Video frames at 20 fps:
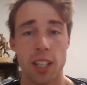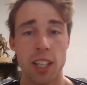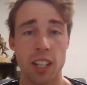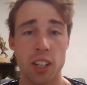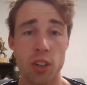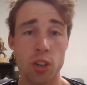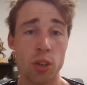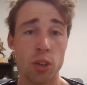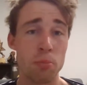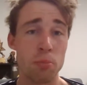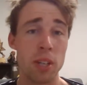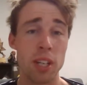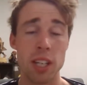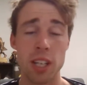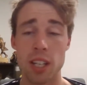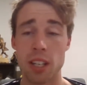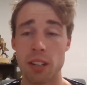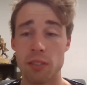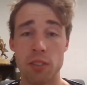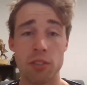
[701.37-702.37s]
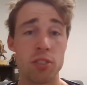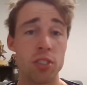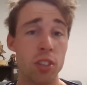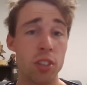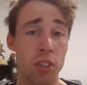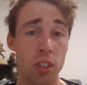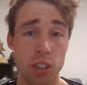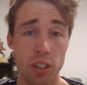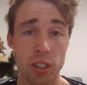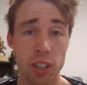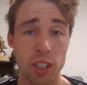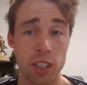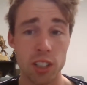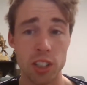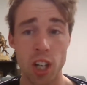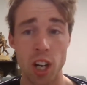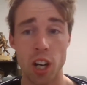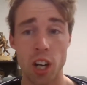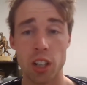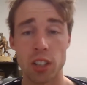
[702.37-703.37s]
it could be if you've still got Lockie
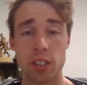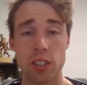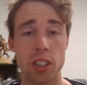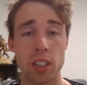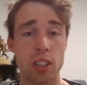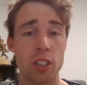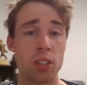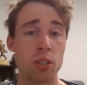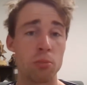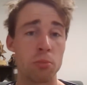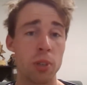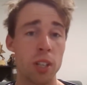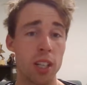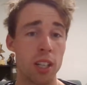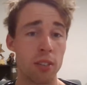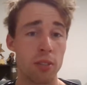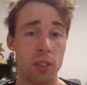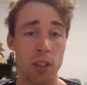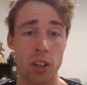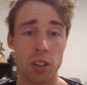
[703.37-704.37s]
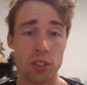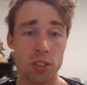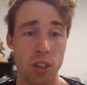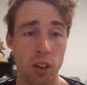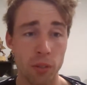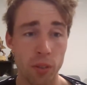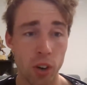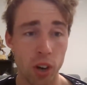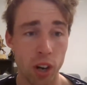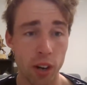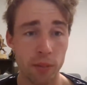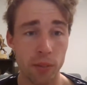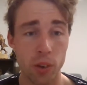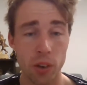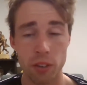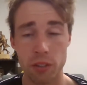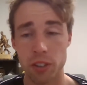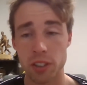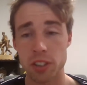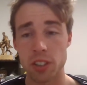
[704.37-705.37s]
Jones. It could be if you've got Tom
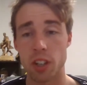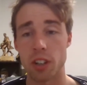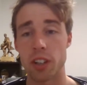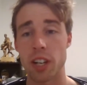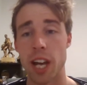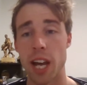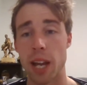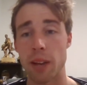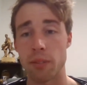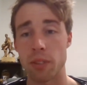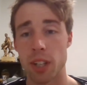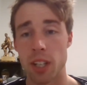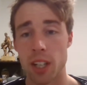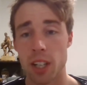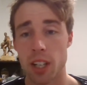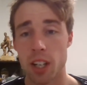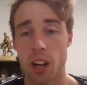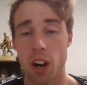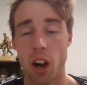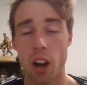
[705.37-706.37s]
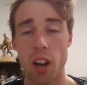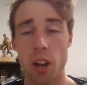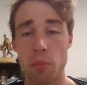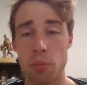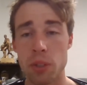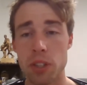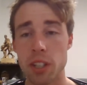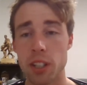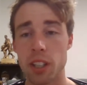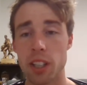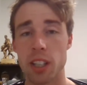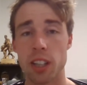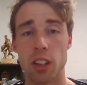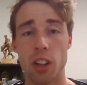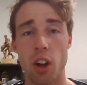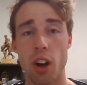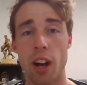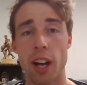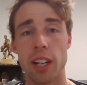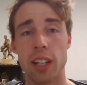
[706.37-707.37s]
Highmore if he's not named. I don't particularly
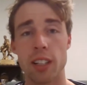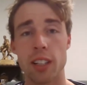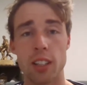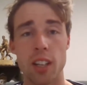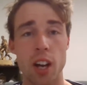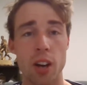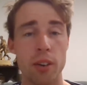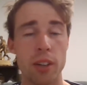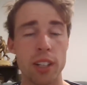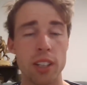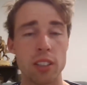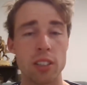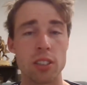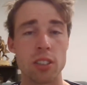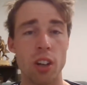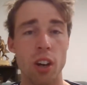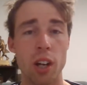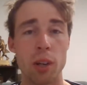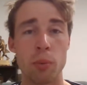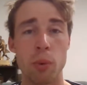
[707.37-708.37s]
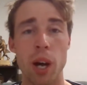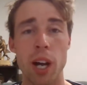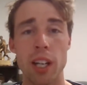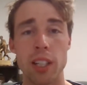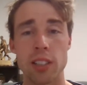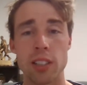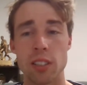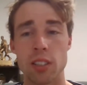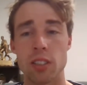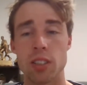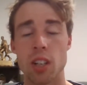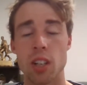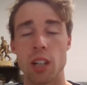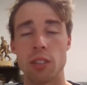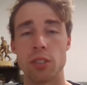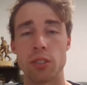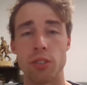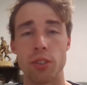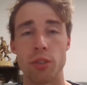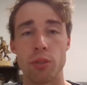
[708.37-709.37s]
like going sideways in
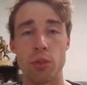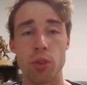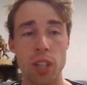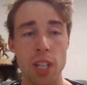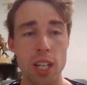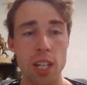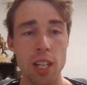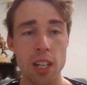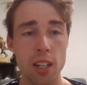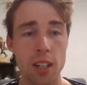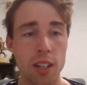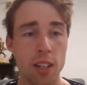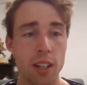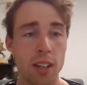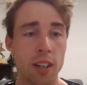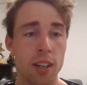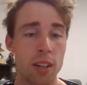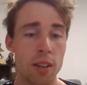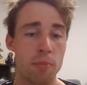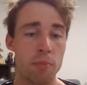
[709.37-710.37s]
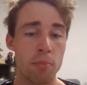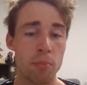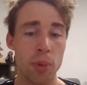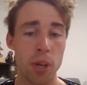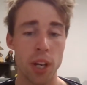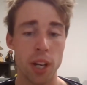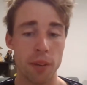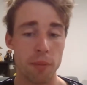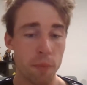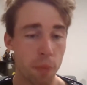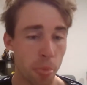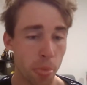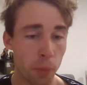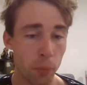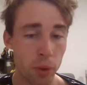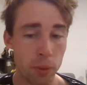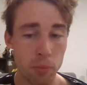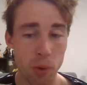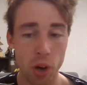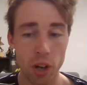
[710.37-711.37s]
terms of a rookie, but
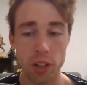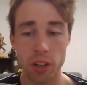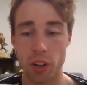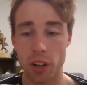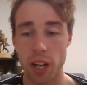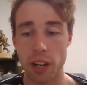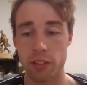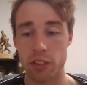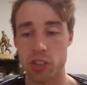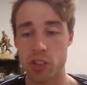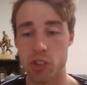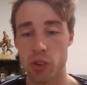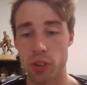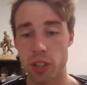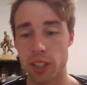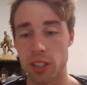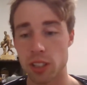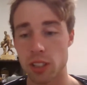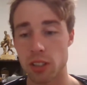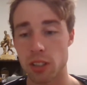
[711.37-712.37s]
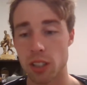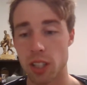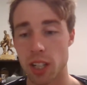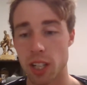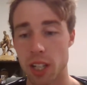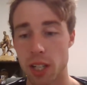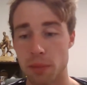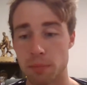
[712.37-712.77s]
we might not have a choice,